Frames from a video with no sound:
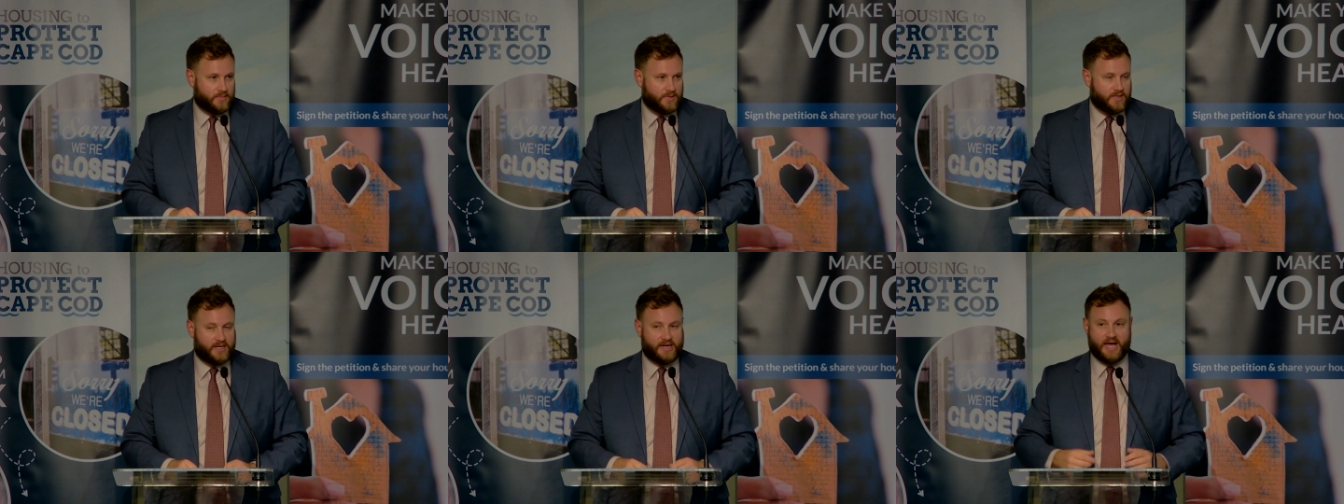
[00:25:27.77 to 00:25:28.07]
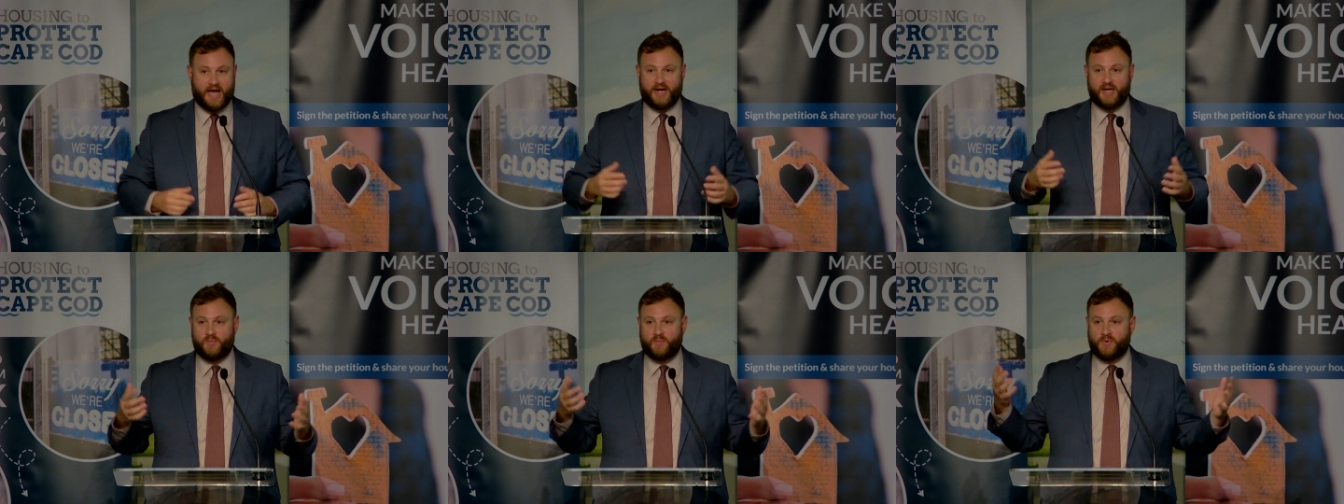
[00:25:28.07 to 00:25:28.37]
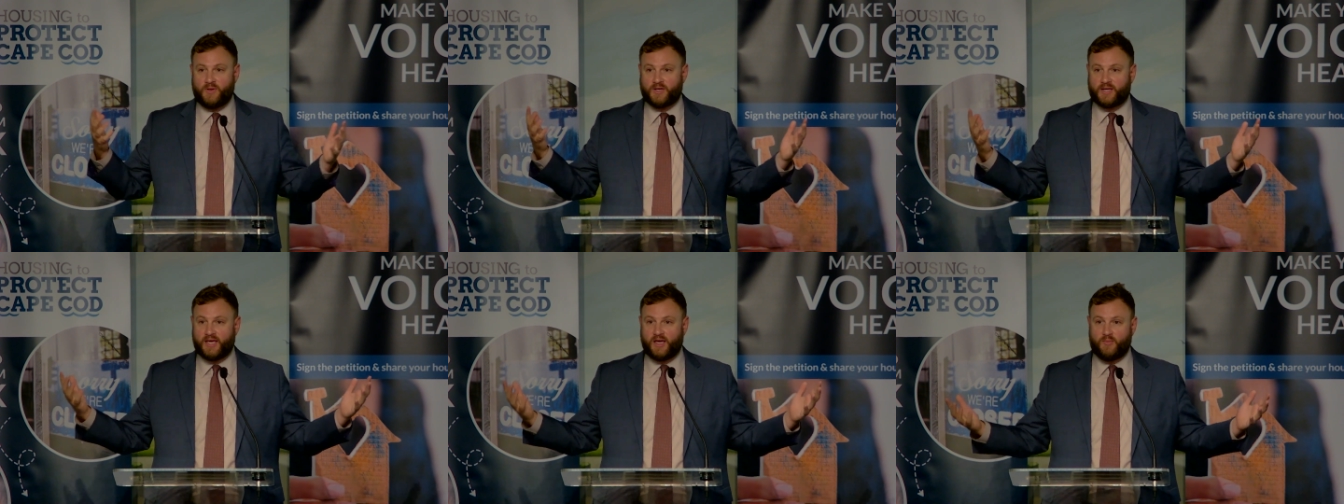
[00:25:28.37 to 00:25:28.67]
And how do you
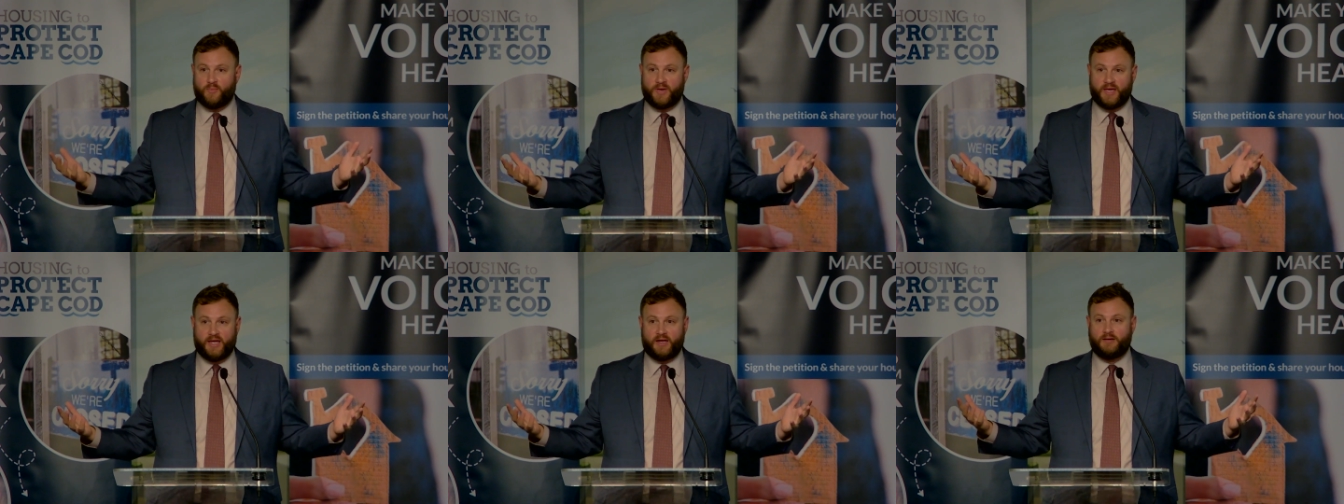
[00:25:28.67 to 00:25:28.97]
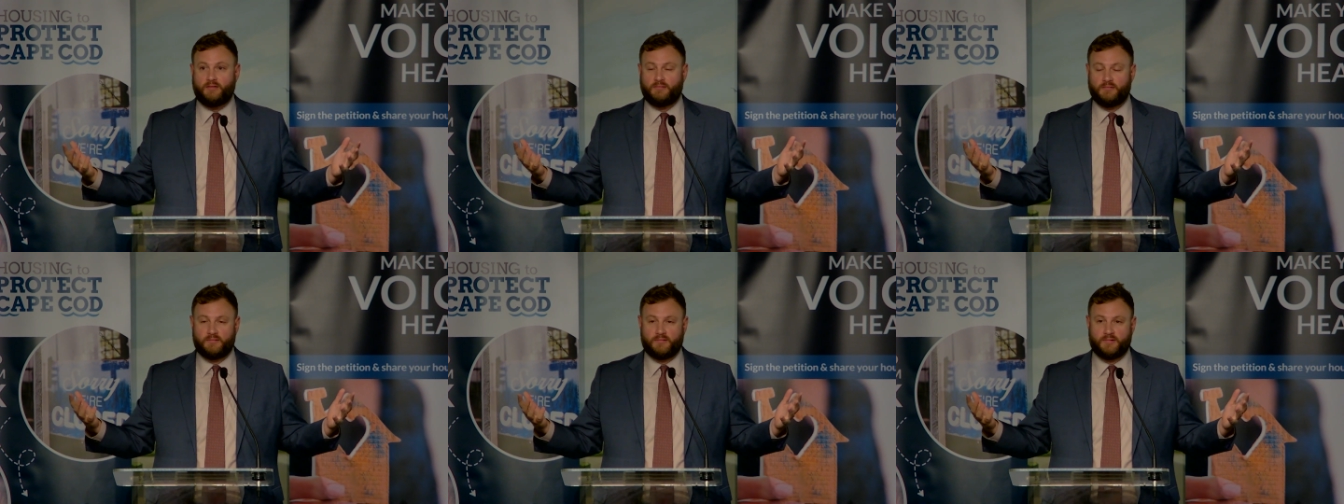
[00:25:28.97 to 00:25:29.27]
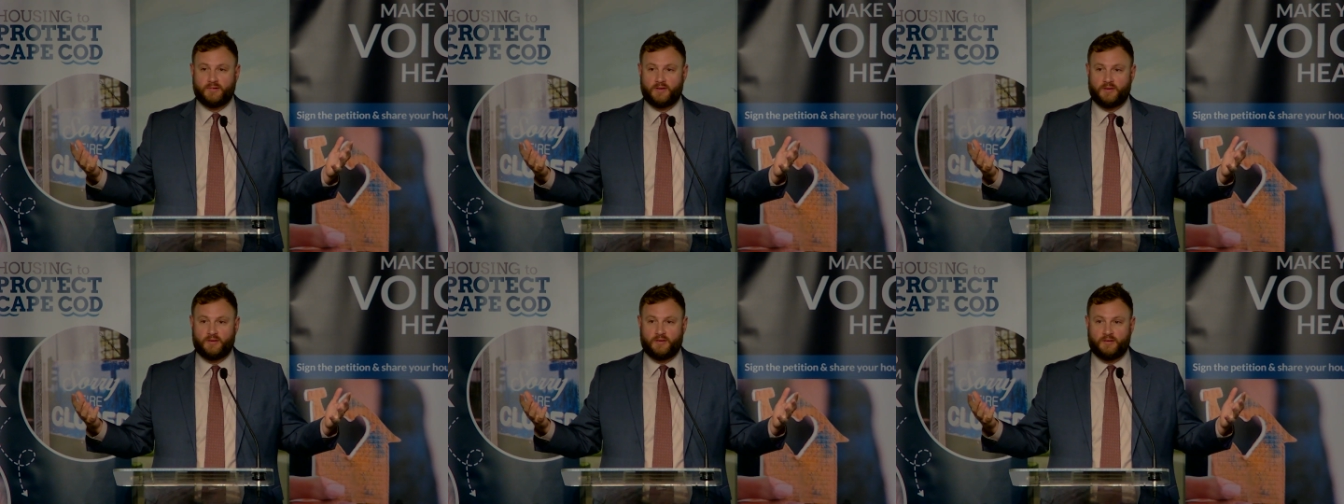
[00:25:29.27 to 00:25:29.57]
build a campaign?
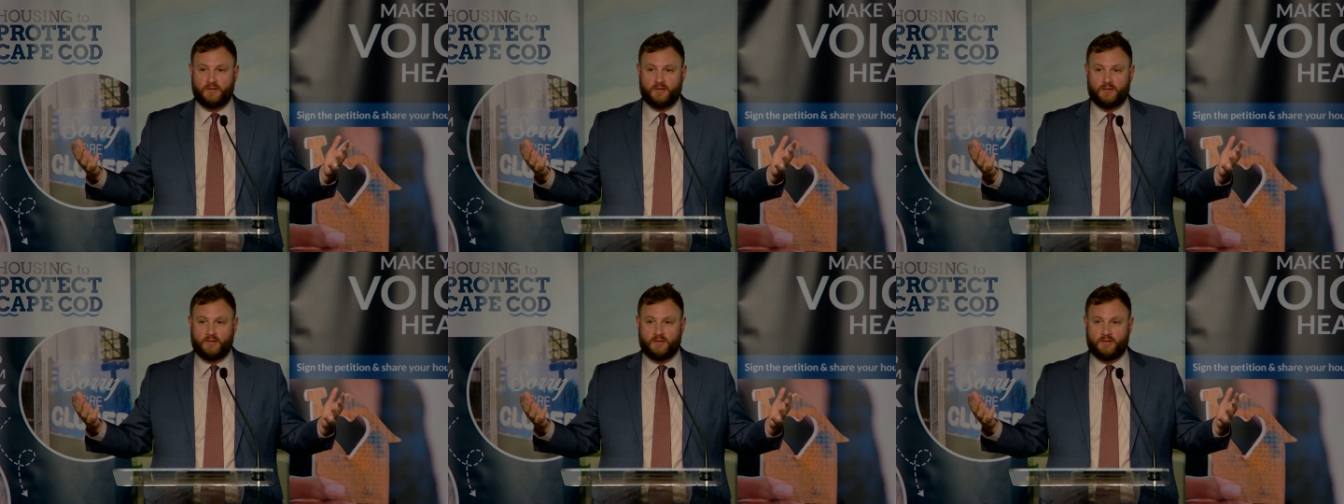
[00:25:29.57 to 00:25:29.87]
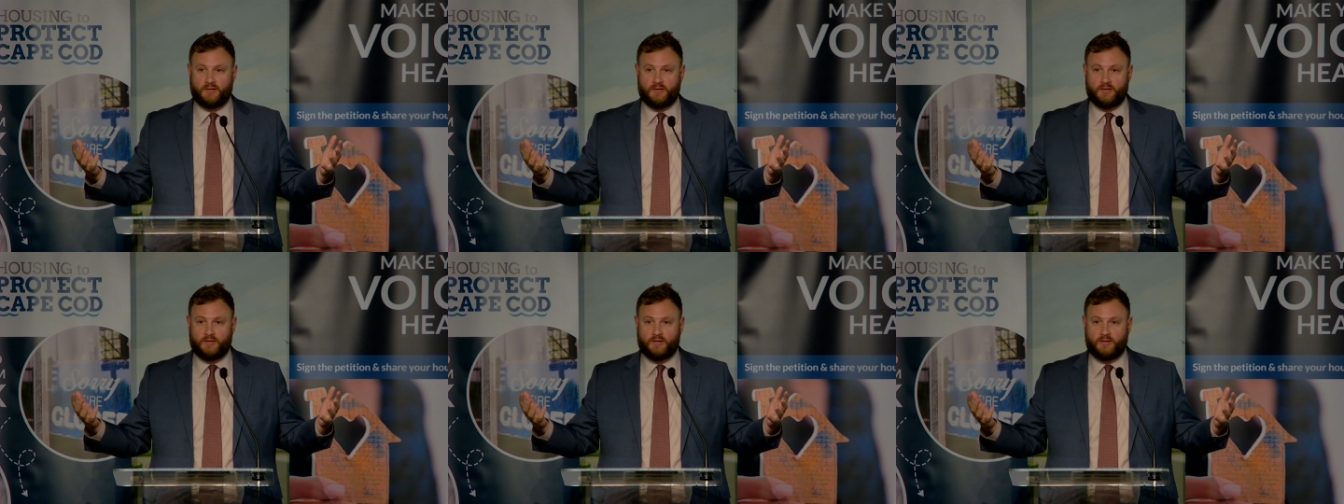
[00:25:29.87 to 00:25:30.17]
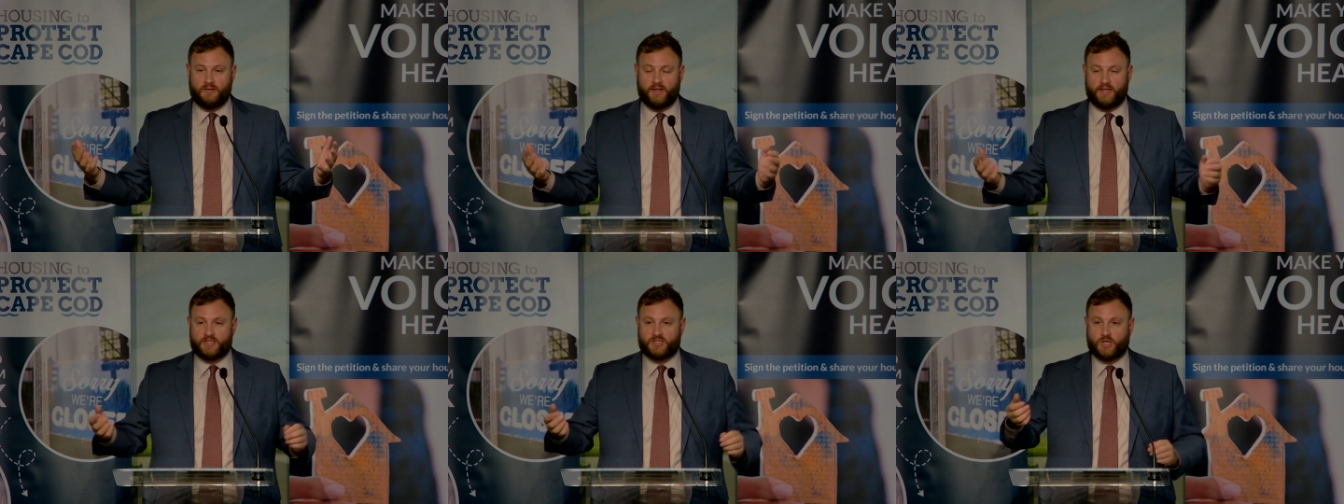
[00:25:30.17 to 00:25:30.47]

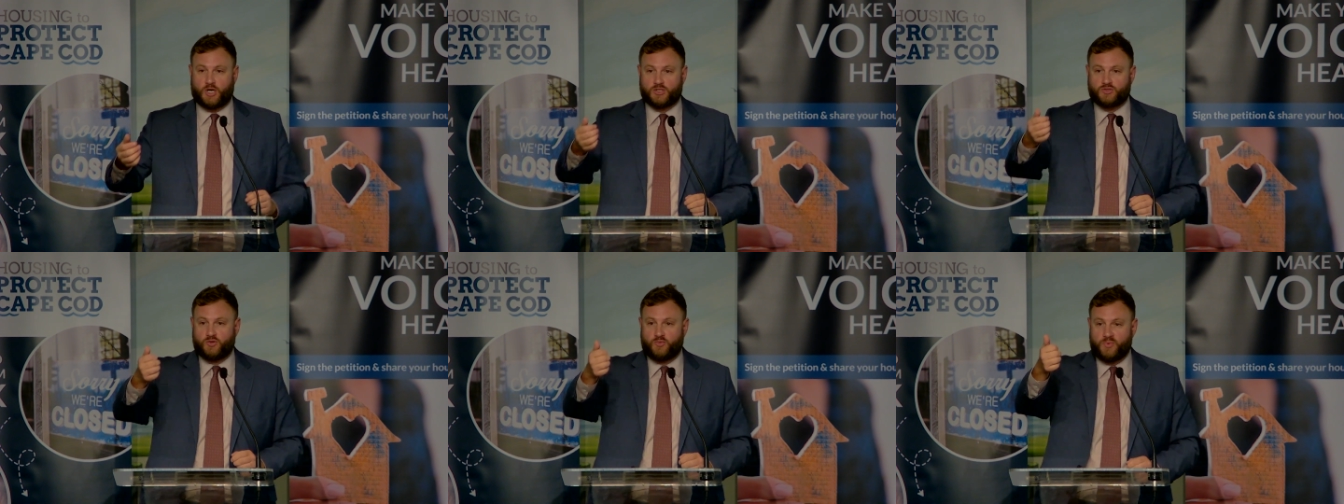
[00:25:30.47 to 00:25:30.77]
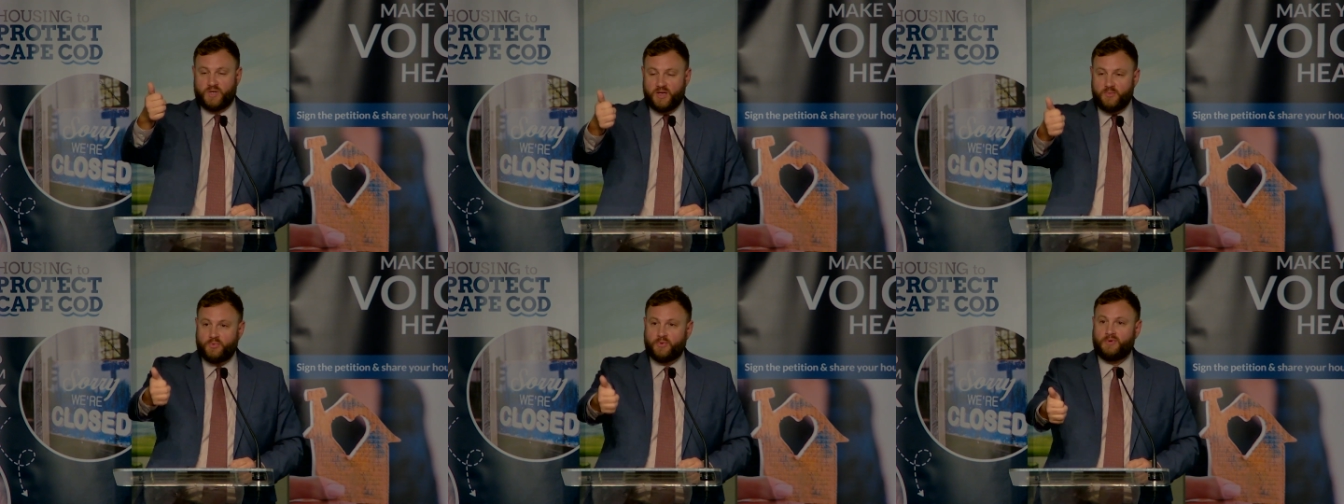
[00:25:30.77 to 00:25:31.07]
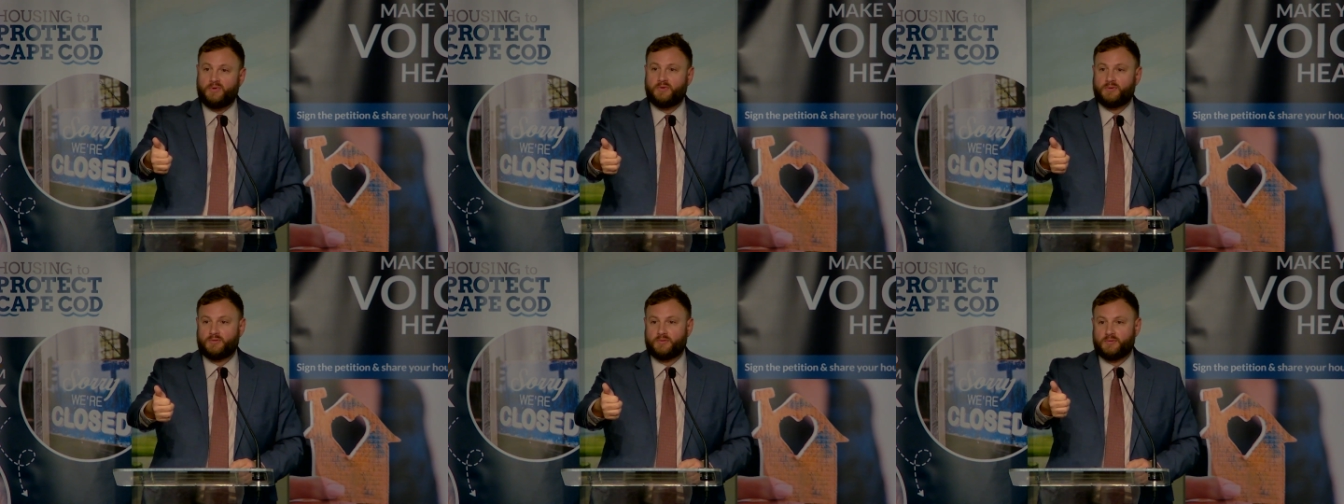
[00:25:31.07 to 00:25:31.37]
It starts with people.